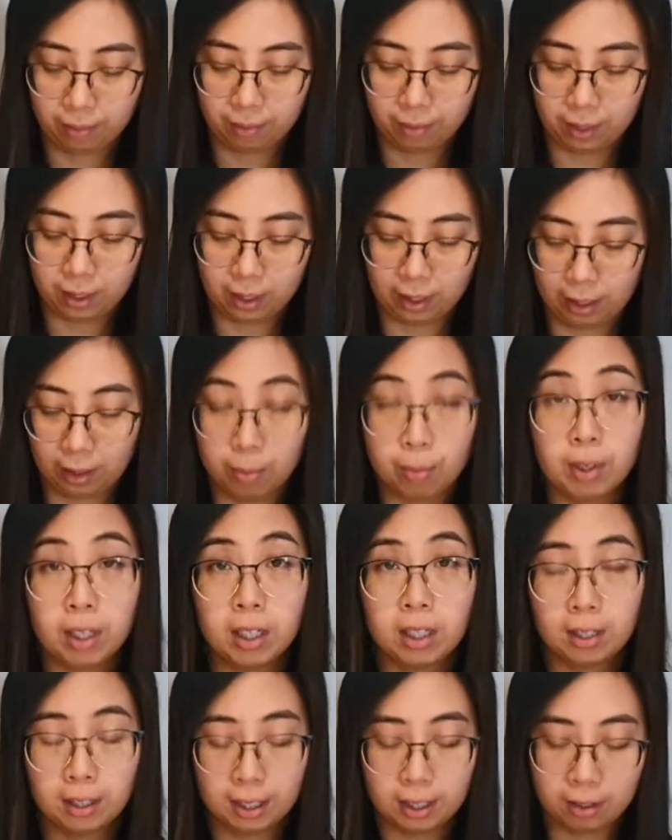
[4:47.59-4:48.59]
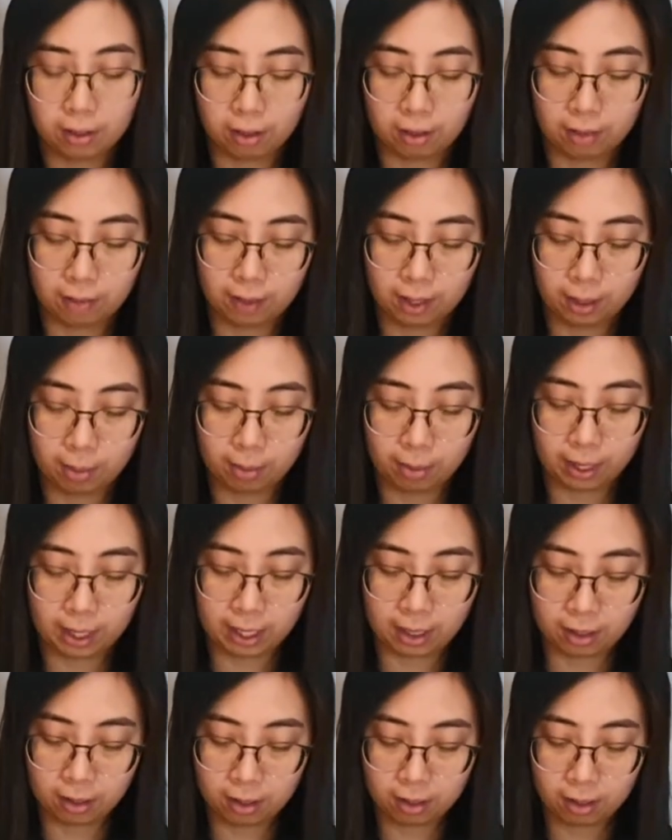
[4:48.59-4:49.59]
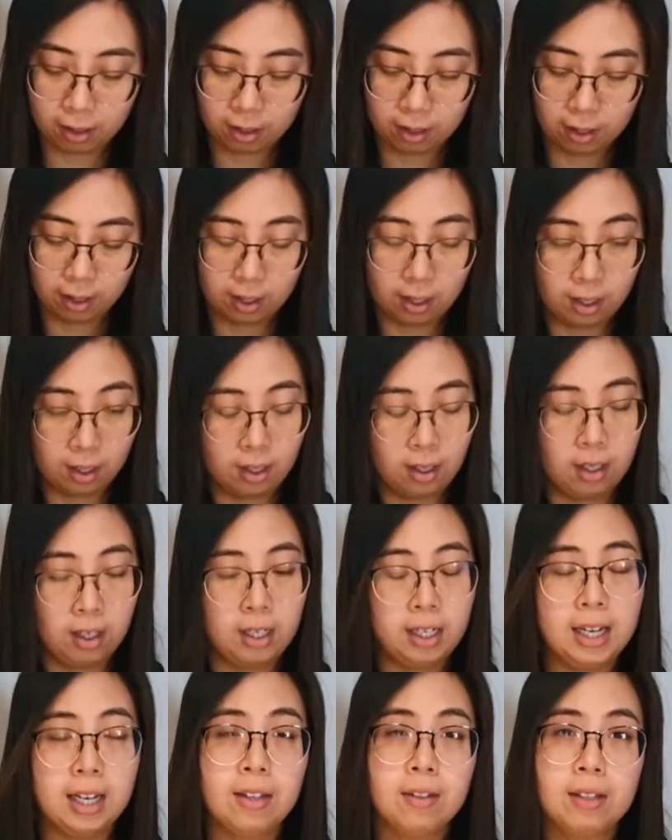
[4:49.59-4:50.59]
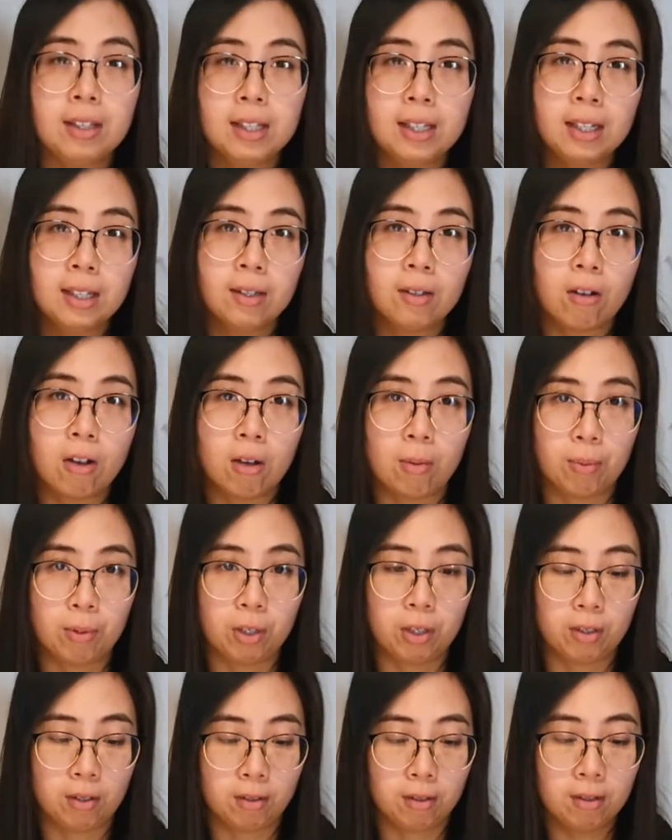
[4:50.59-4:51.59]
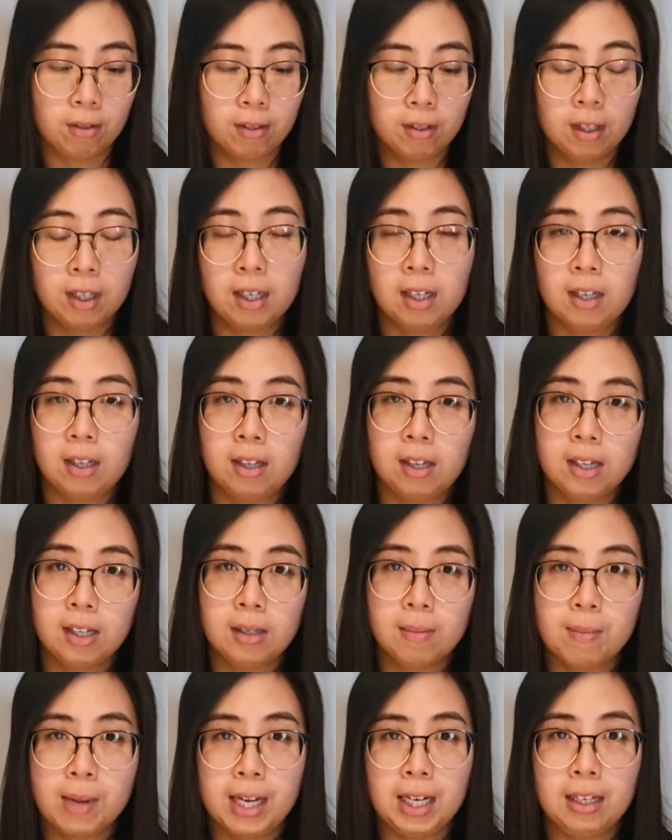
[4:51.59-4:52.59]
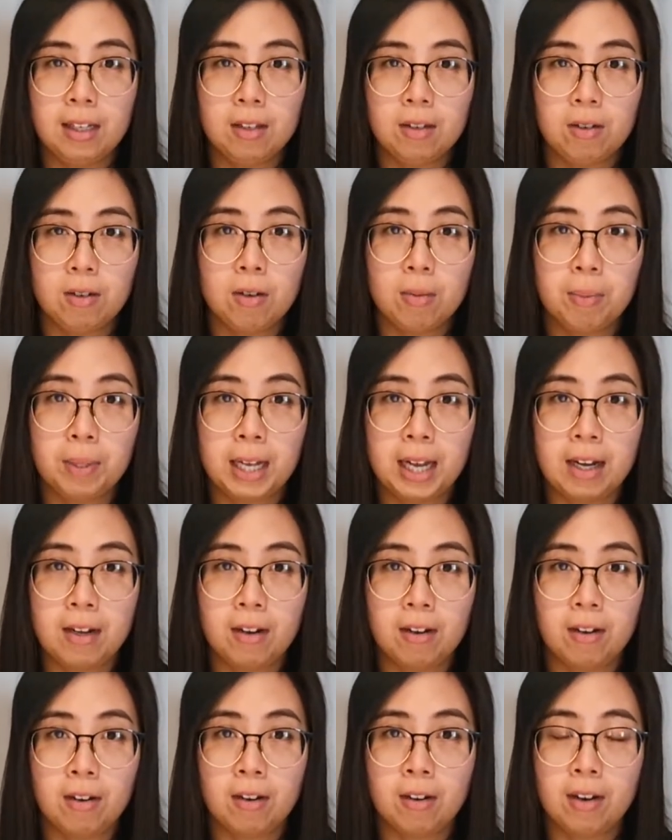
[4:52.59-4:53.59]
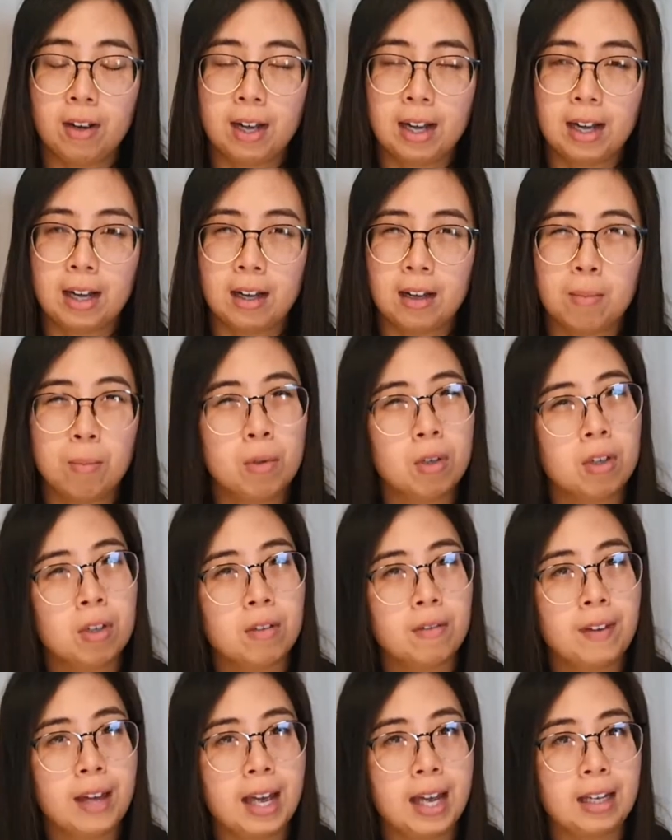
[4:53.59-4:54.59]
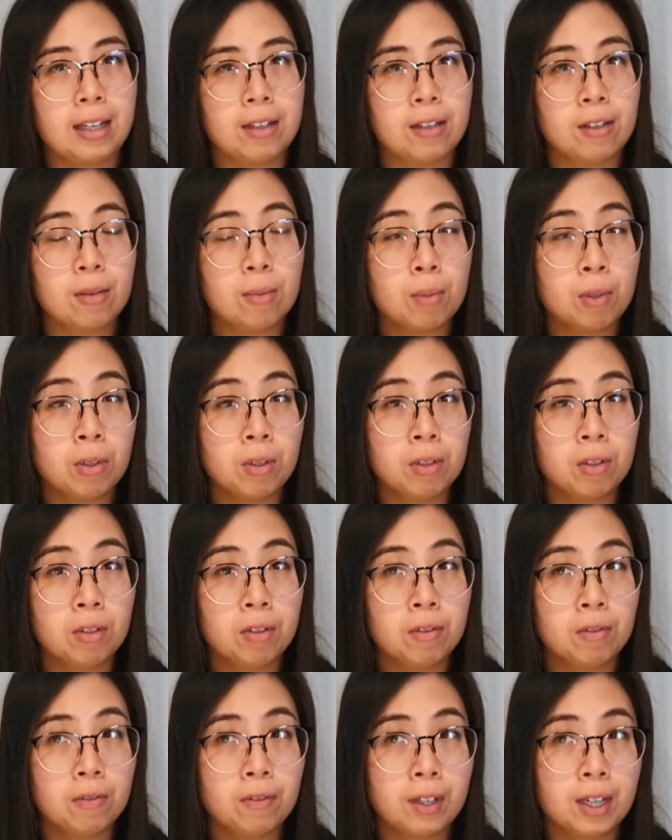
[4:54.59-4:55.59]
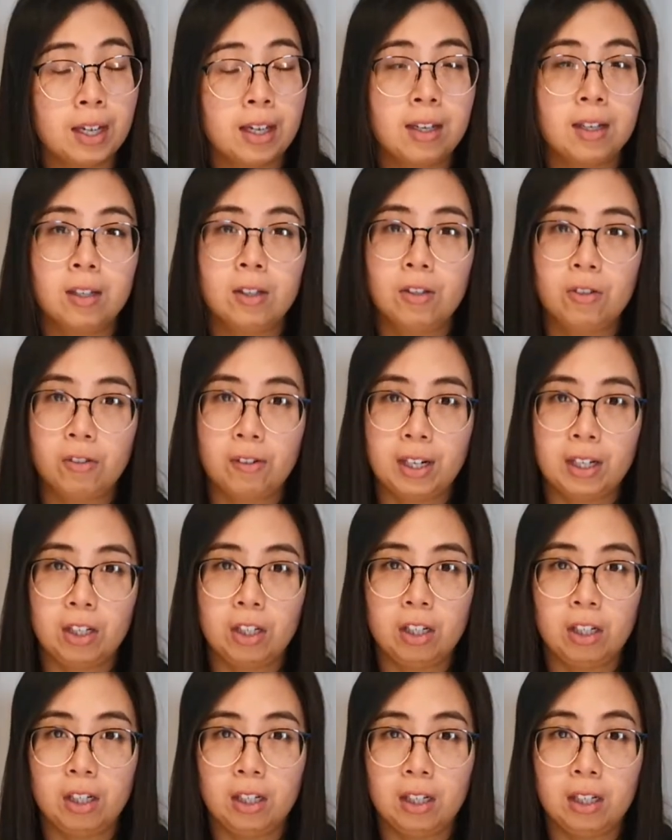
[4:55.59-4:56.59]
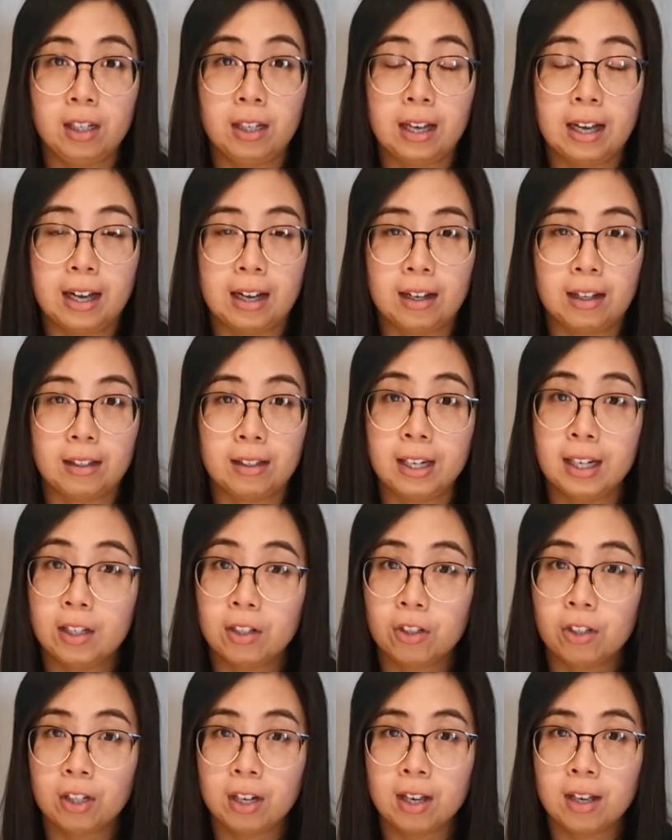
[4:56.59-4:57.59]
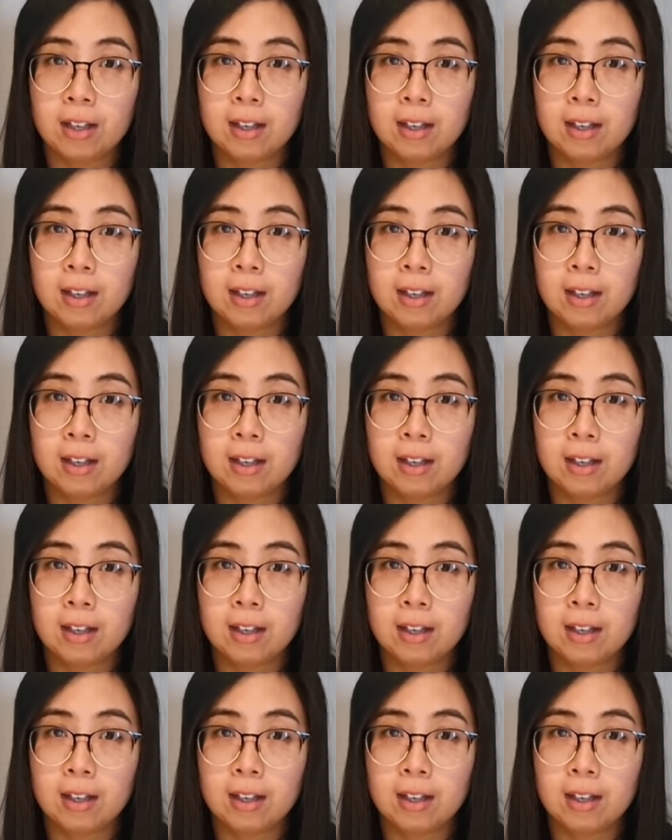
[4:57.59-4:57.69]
Just sprinkle it over the Play-Doh. Now this is optional. This makes your Play-Doh more of a smooth, stretchy texture